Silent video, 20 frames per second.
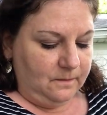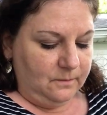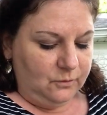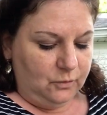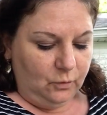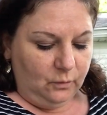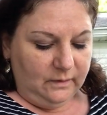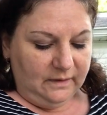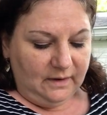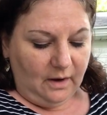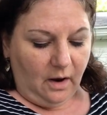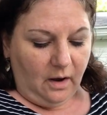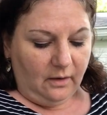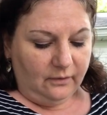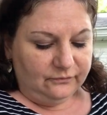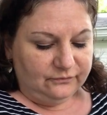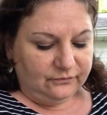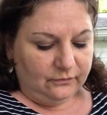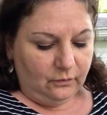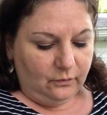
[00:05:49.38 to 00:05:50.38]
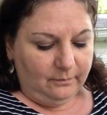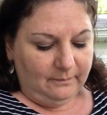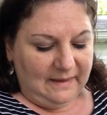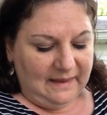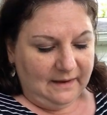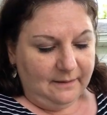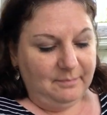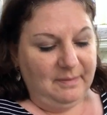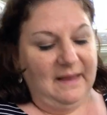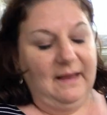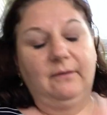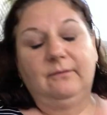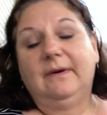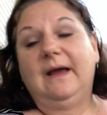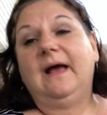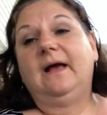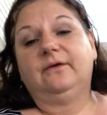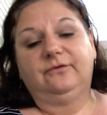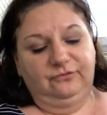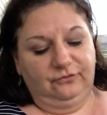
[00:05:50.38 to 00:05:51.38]
You could also make pet
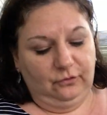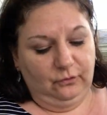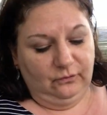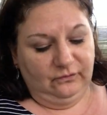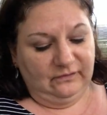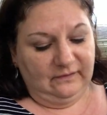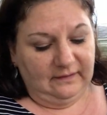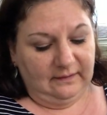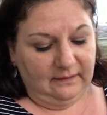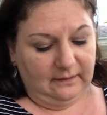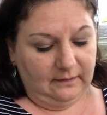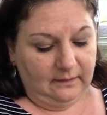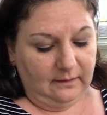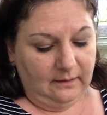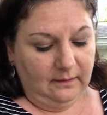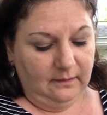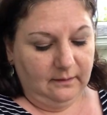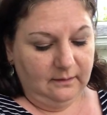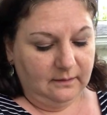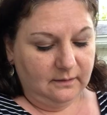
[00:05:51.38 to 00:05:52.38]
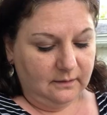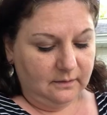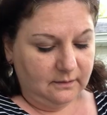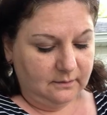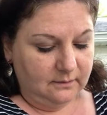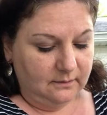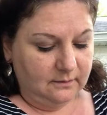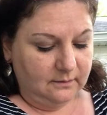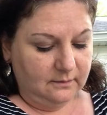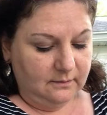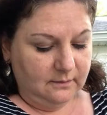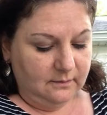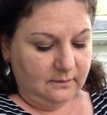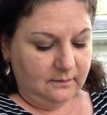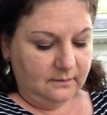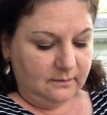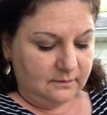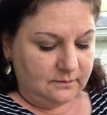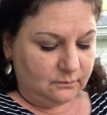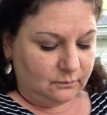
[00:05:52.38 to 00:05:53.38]
rocks using
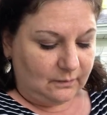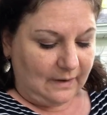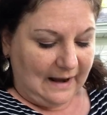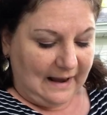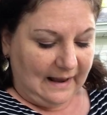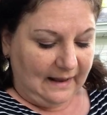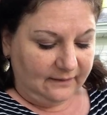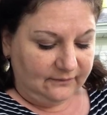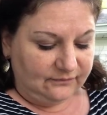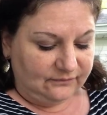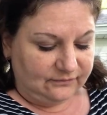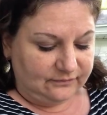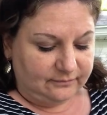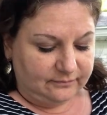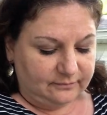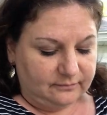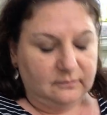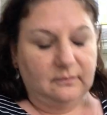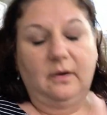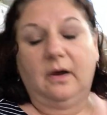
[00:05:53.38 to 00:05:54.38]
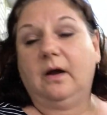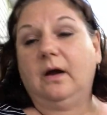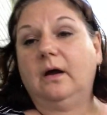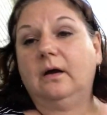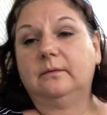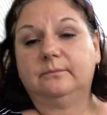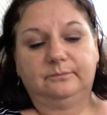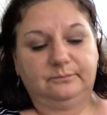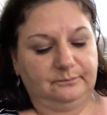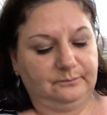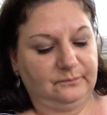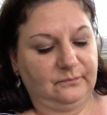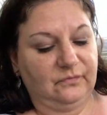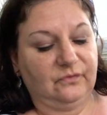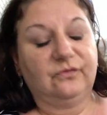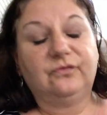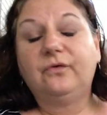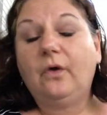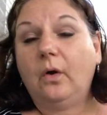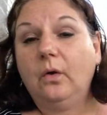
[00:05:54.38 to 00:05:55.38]
rocks,
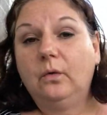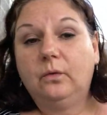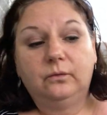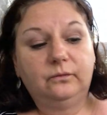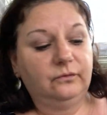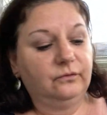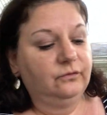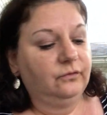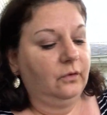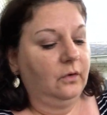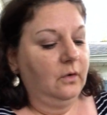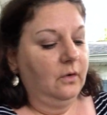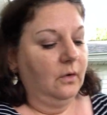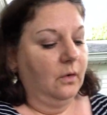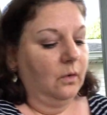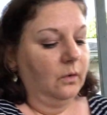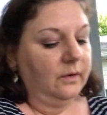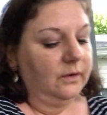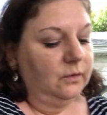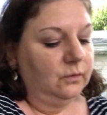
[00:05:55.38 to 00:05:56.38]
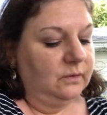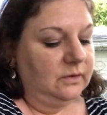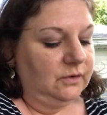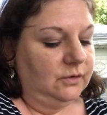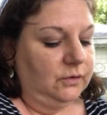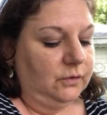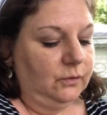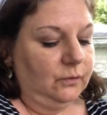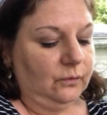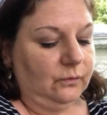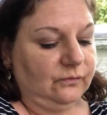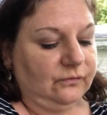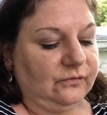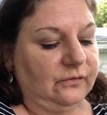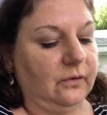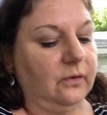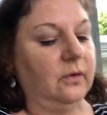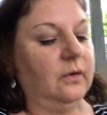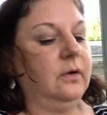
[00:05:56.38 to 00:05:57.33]
stones, or you could use